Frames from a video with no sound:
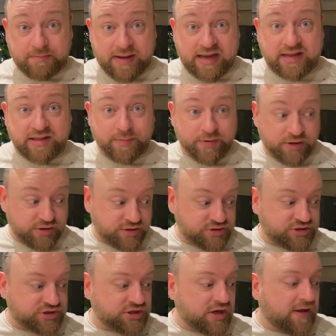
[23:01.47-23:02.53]
make the
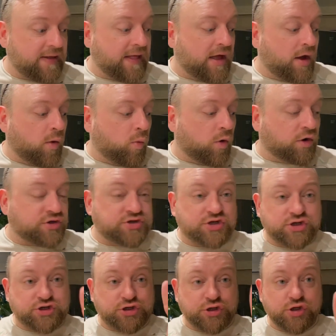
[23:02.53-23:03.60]
birds
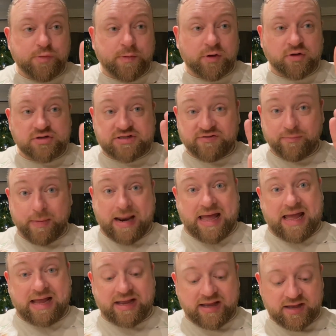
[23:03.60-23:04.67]
was two balls of
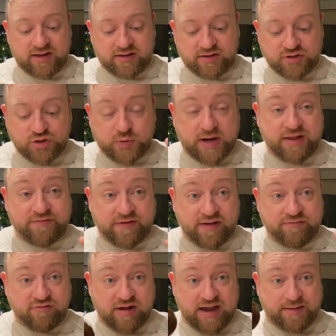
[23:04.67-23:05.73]
black,
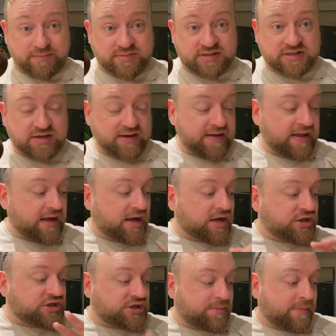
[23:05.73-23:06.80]
25 grams,
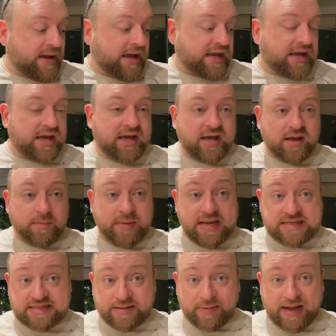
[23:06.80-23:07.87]
to make
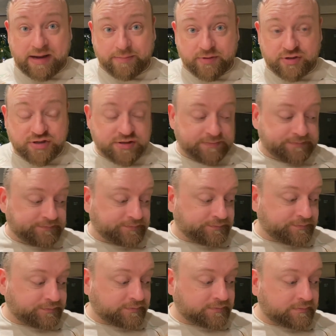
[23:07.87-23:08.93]
Peter the Blackbird
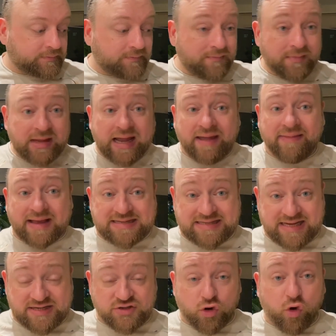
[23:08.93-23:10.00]
and that's
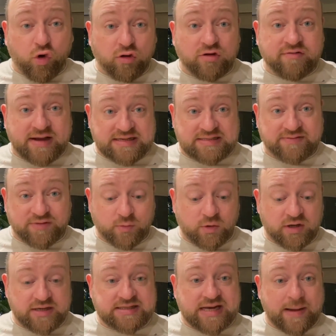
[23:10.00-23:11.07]
it. All the rest of the
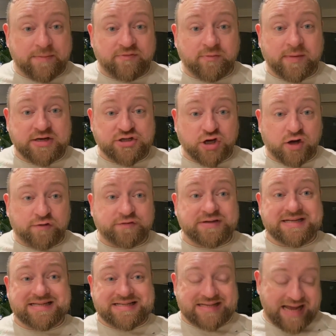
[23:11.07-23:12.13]
wool has come from my Toft
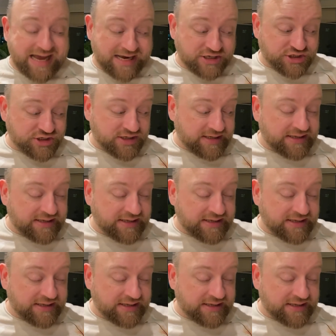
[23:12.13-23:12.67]
stash.